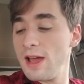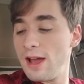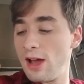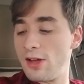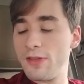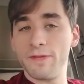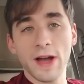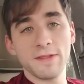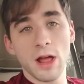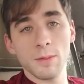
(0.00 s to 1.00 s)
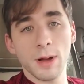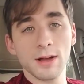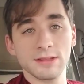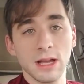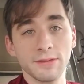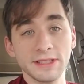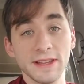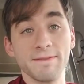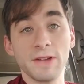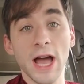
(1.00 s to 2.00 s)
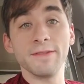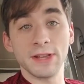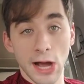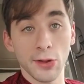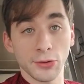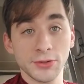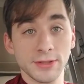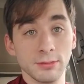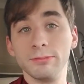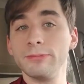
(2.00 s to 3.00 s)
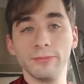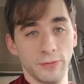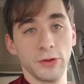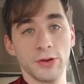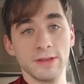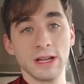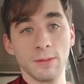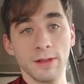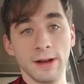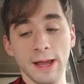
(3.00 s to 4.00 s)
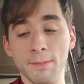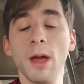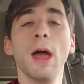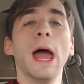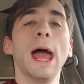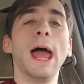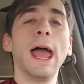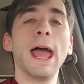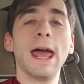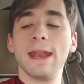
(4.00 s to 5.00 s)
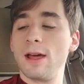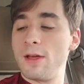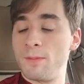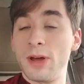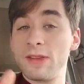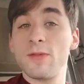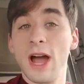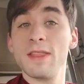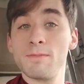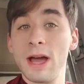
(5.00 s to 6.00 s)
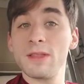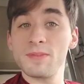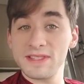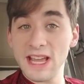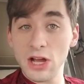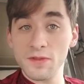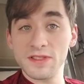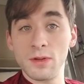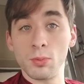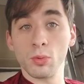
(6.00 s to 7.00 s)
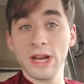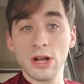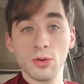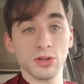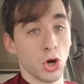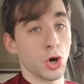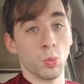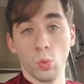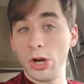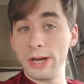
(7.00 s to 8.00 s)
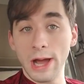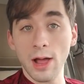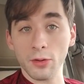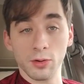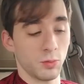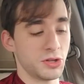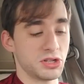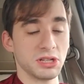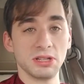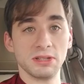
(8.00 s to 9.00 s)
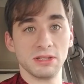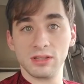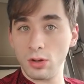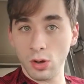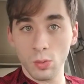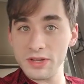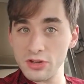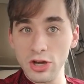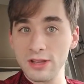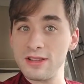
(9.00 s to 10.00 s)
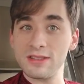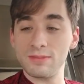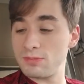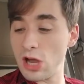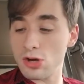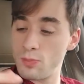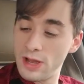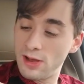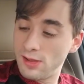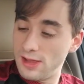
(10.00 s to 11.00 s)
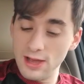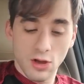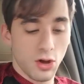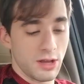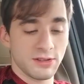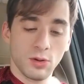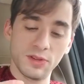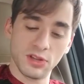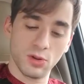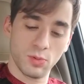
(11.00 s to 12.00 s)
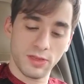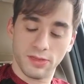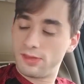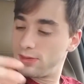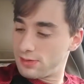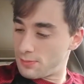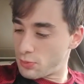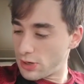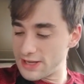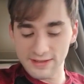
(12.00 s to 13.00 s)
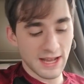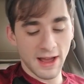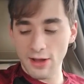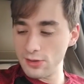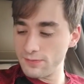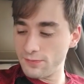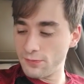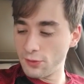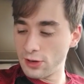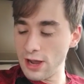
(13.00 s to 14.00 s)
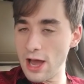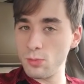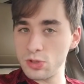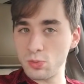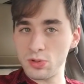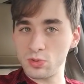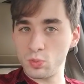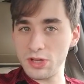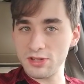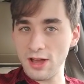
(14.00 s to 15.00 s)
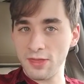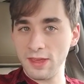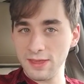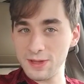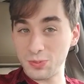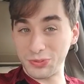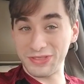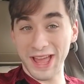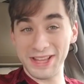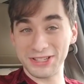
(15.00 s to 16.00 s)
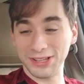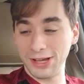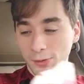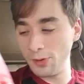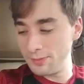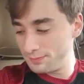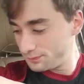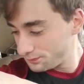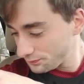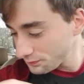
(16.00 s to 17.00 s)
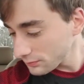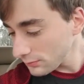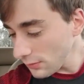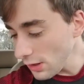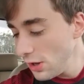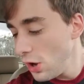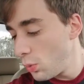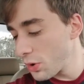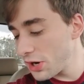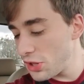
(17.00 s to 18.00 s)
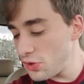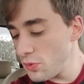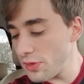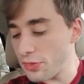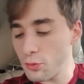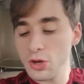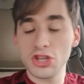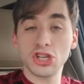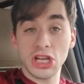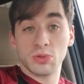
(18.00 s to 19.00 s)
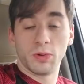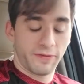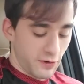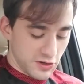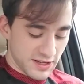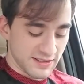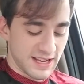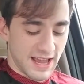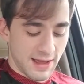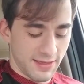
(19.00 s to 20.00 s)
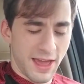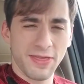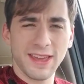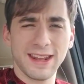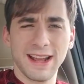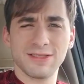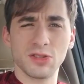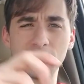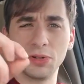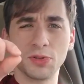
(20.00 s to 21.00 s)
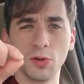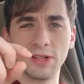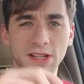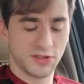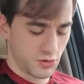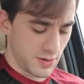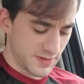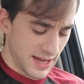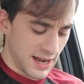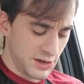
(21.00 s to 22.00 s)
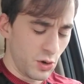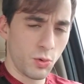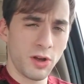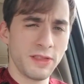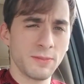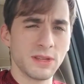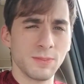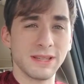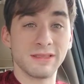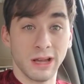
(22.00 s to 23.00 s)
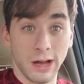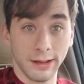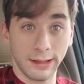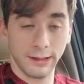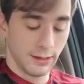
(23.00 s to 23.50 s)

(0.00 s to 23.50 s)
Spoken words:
The $5 box is obviously $5. Couldn't tell by the name. But if you got them by themselves, the burritos are $1, which is always good because Taco Bell is always good with the prices. And I forgot which one was which. I think this was the enchilada one. We're going to do the three cheese one first because I think it has those little tortilla strips and I don't want them to be soggy.